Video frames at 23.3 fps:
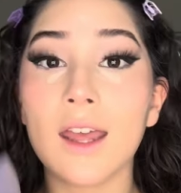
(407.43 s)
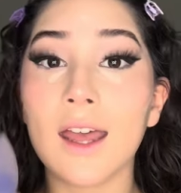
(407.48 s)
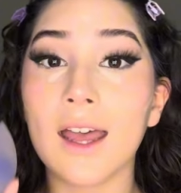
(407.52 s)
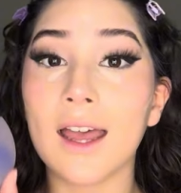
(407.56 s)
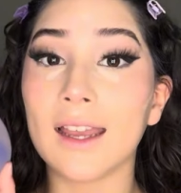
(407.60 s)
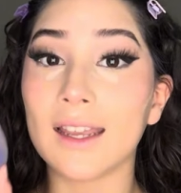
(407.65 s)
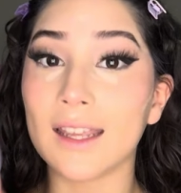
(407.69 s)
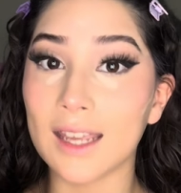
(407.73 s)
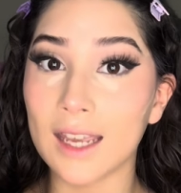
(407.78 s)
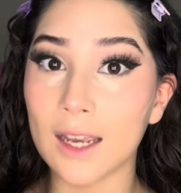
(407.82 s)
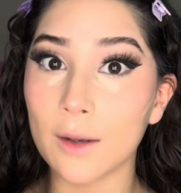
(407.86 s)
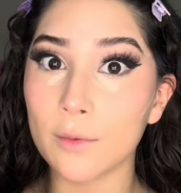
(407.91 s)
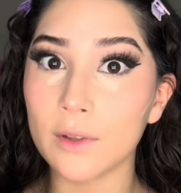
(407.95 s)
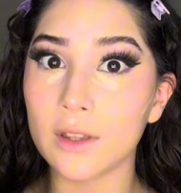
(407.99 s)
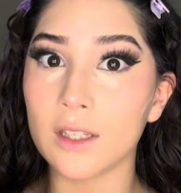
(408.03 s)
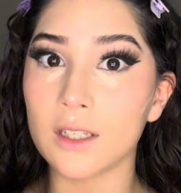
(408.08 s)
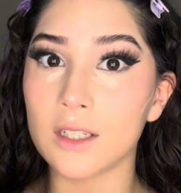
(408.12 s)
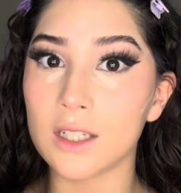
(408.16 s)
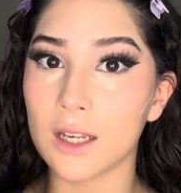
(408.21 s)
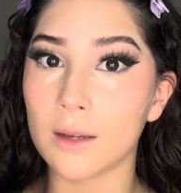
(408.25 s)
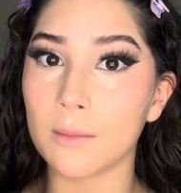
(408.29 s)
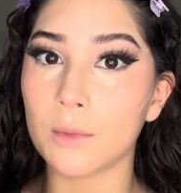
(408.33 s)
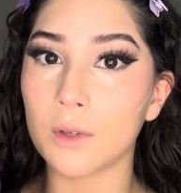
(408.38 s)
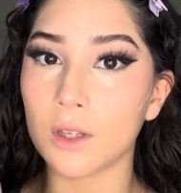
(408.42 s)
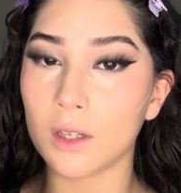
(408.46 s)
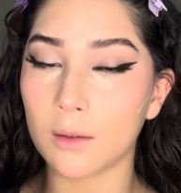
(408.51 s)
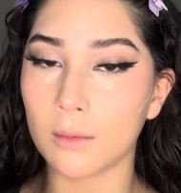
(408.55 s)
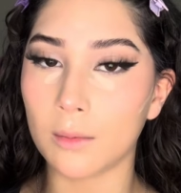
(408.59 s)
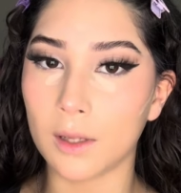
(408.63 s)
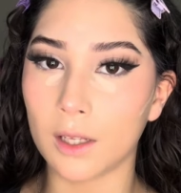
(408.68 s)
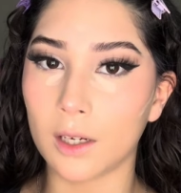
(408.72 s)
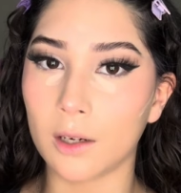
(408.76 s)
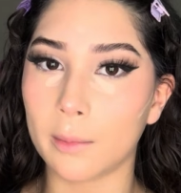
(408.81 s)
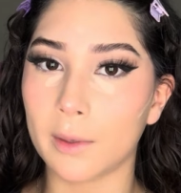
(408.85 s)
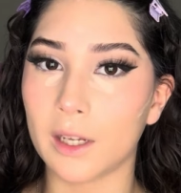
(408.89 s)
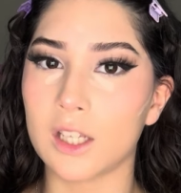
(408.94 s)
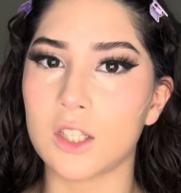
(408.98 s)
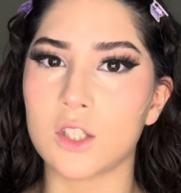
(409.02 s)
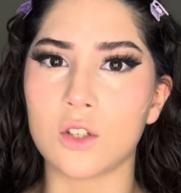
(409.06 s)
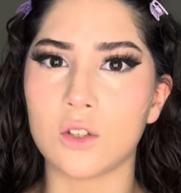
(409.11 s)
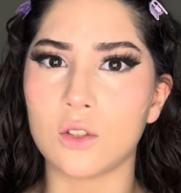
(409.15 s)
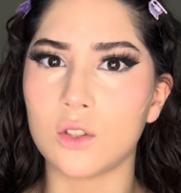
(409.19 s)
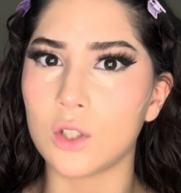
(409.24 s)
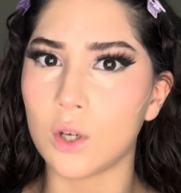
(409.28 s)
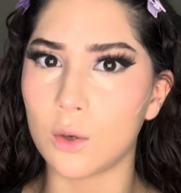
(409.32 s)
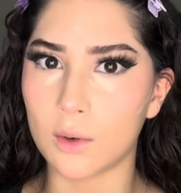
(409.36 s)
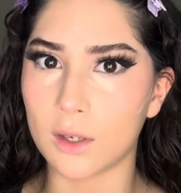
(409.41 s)
Again with the damp beauty blender because you
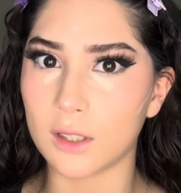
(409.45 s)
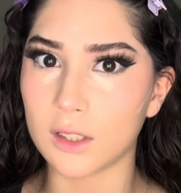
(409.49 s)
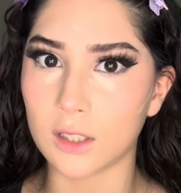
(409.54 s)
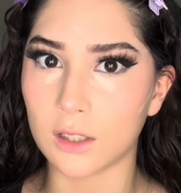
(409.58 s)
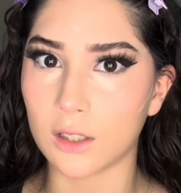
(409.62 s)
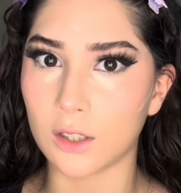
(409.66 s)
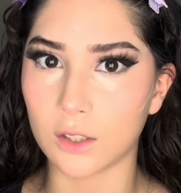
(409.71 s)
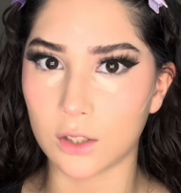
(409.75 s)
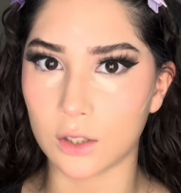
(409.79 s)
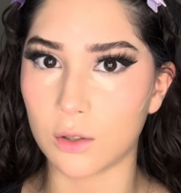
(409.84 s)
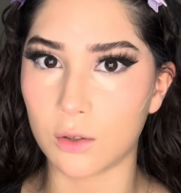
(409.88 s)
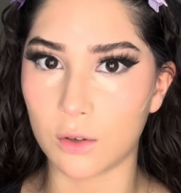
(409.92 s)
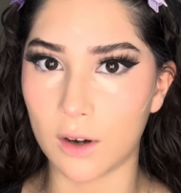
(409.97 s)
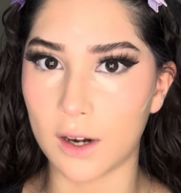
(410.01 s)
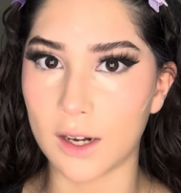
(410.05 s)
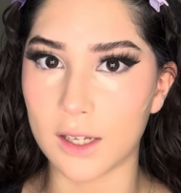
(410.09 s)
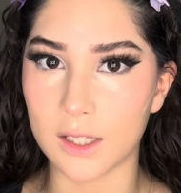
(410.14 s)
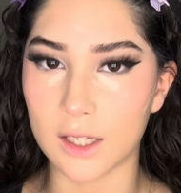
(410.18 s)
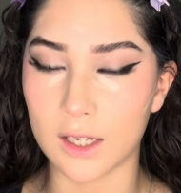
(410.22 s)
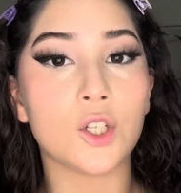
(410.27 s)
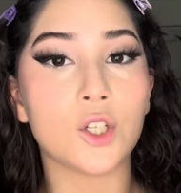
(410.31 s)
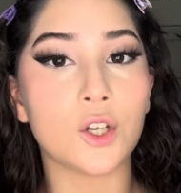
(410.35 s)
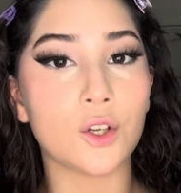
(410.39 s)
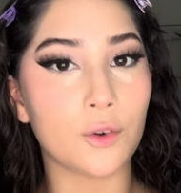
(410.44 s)
don't want to look too crazy.